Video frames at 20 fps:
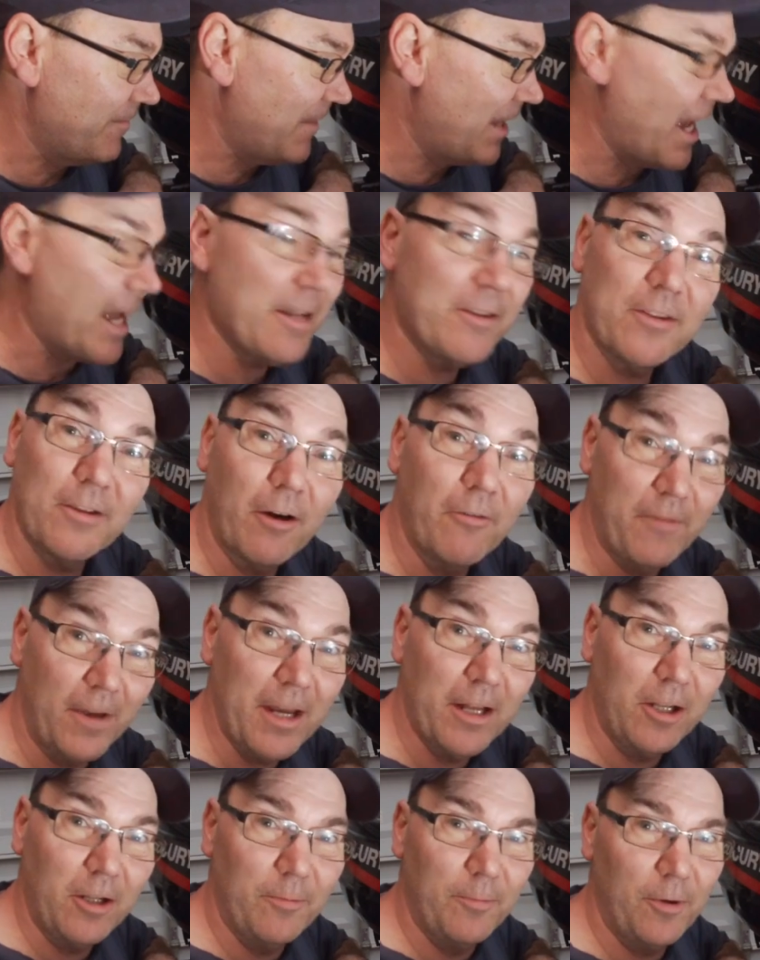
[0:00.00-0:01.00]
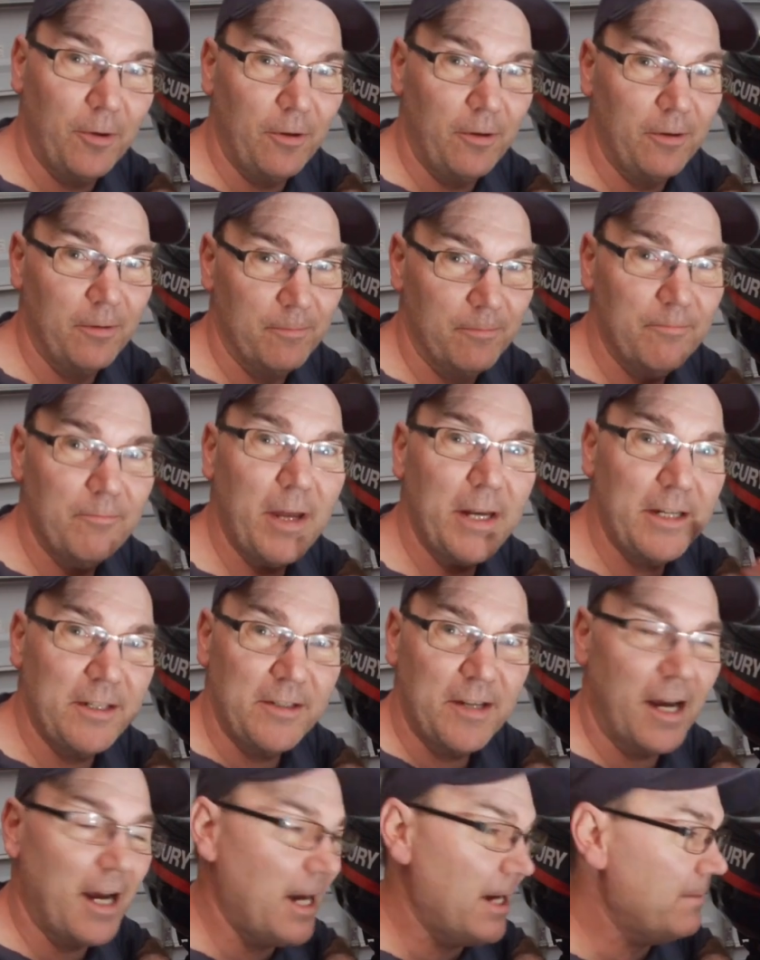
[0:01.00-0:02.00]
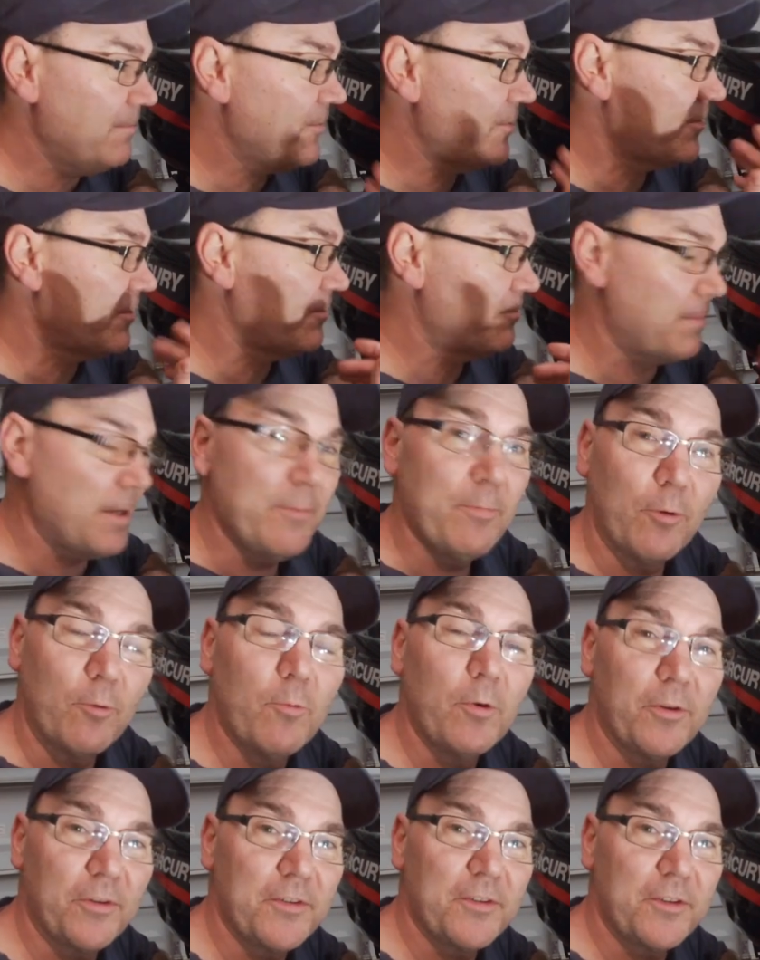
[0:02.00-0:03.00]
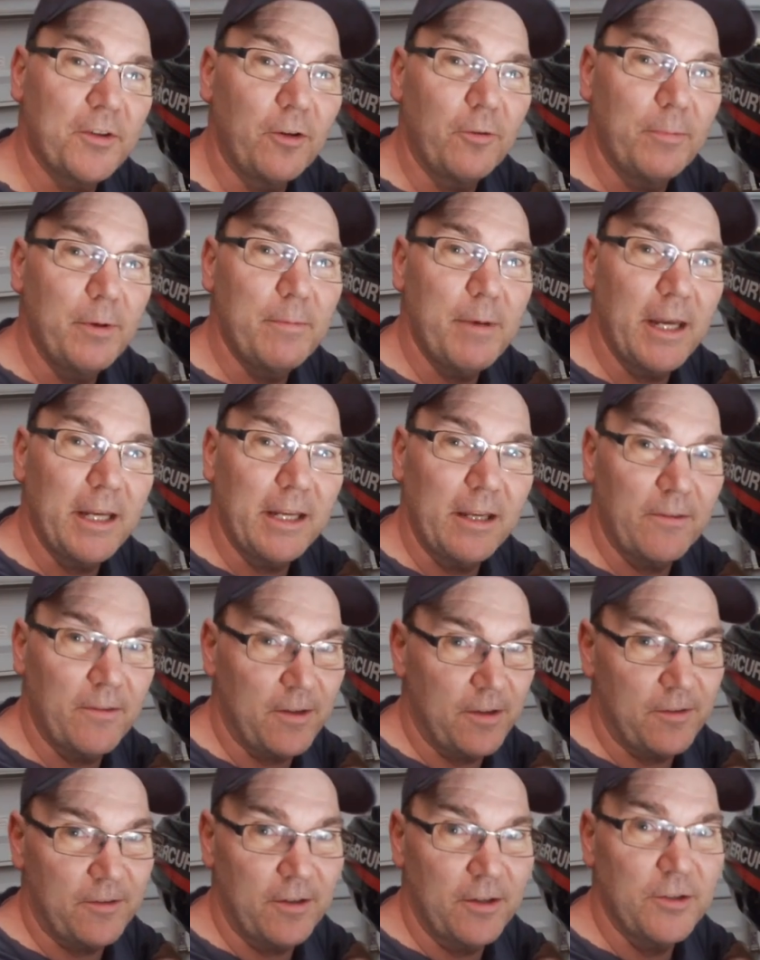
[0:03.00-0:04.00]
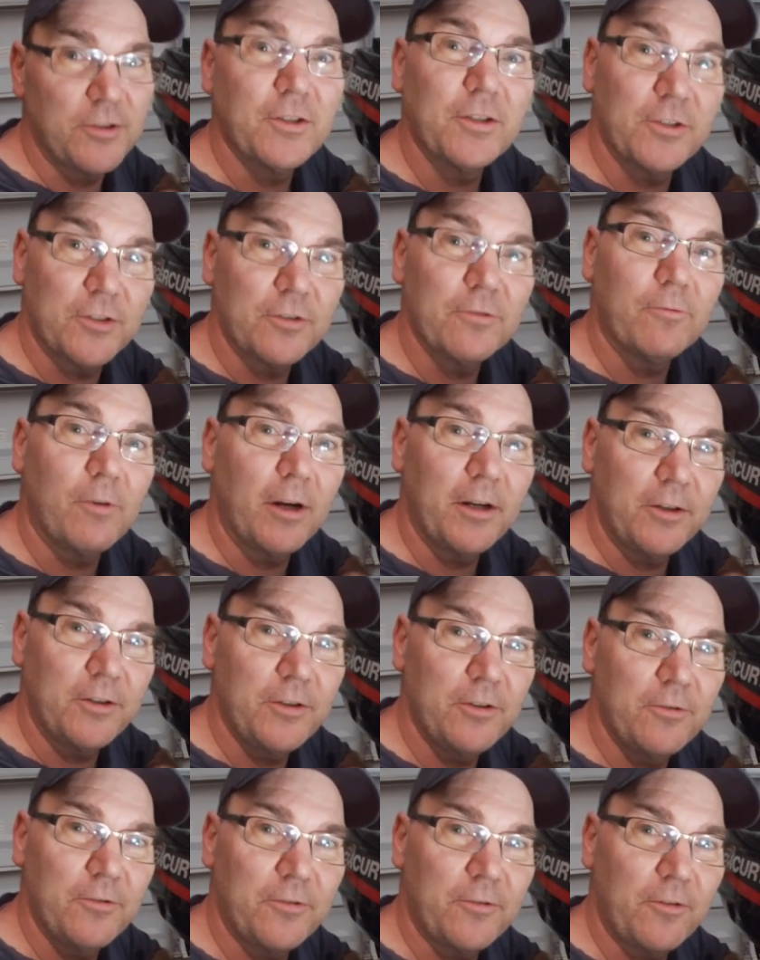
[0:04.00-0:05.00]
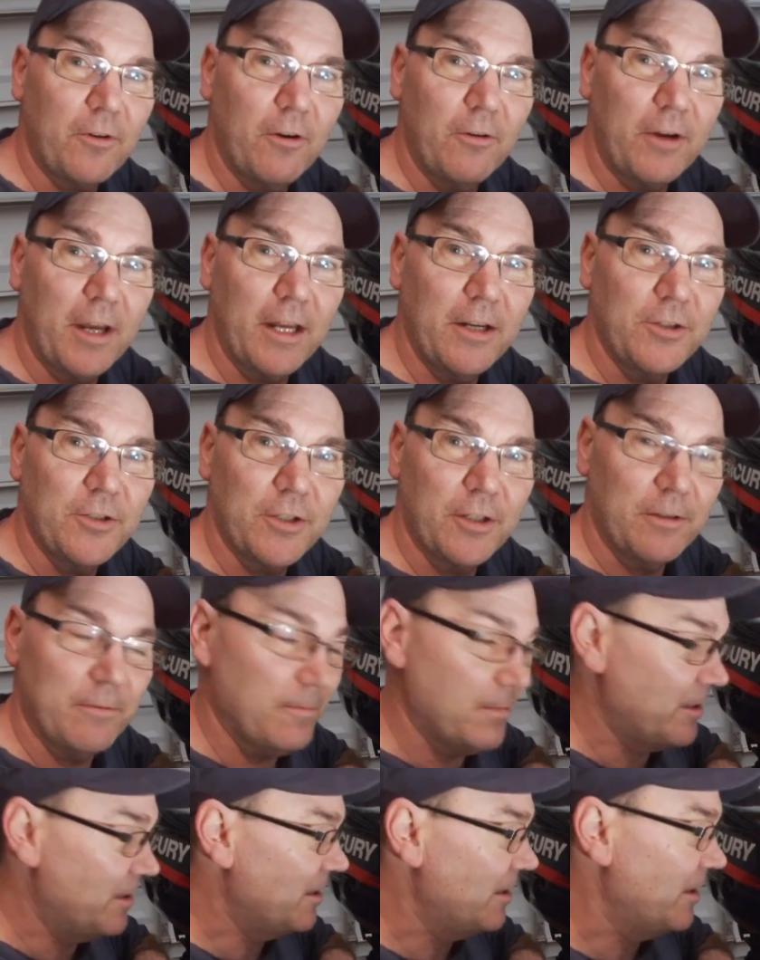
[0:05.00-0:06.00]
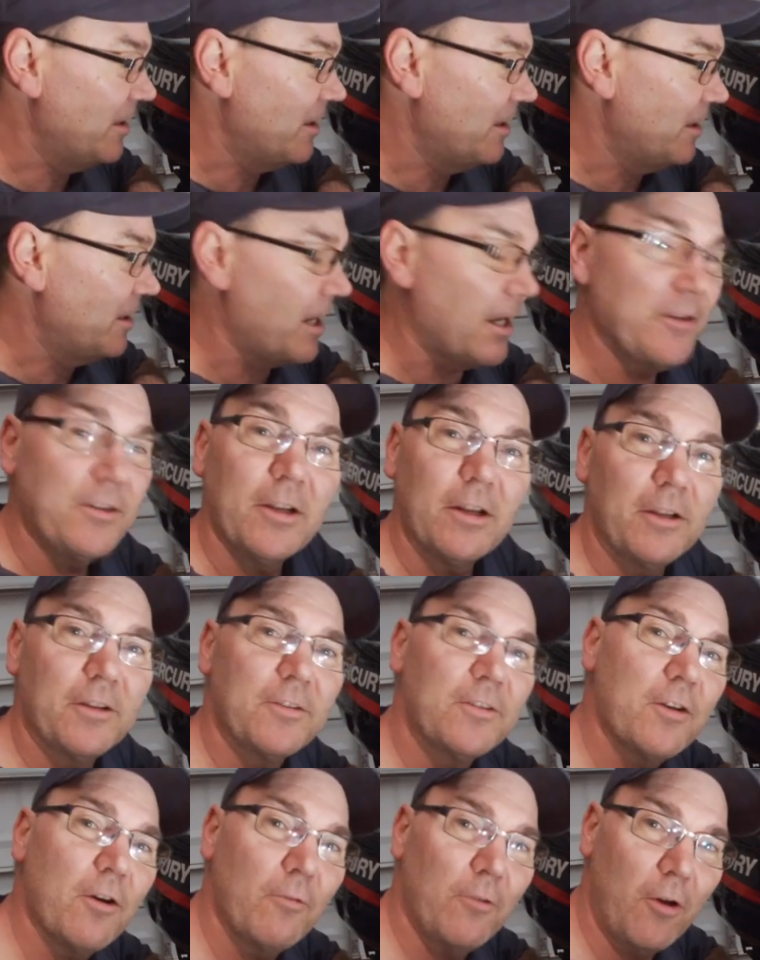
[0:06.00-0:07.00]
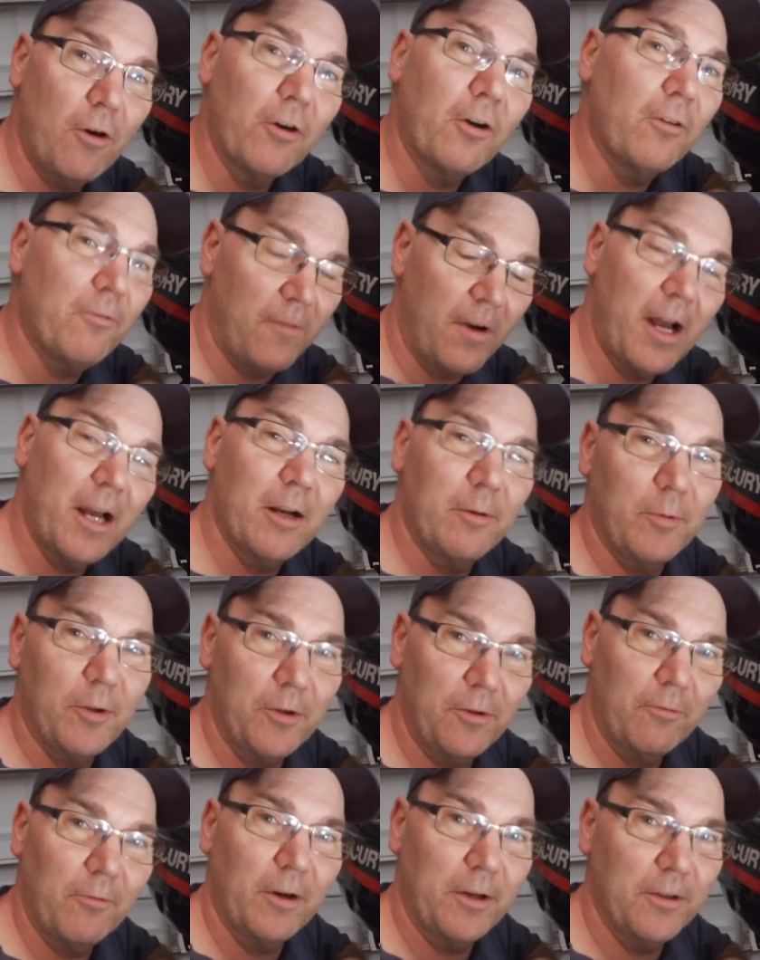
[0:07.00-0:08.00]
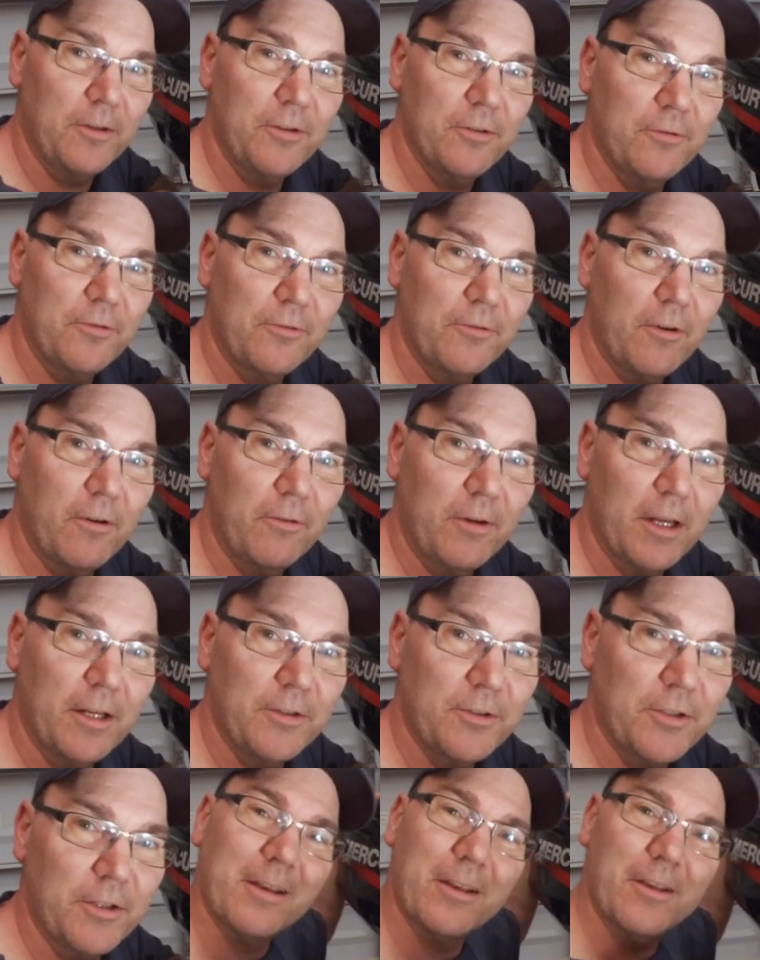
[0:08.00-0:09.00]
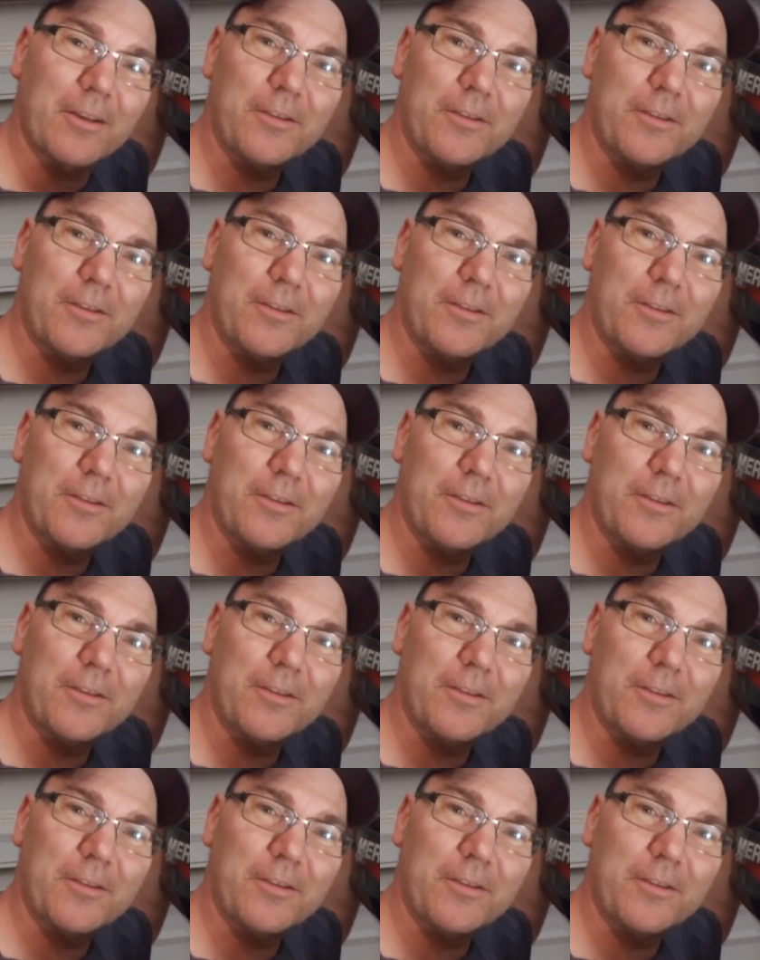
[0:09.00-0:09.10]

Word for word: and available, many times people will still be making the decision to run a two-stroke engine until it's no longer viable to run a two-stroke engine.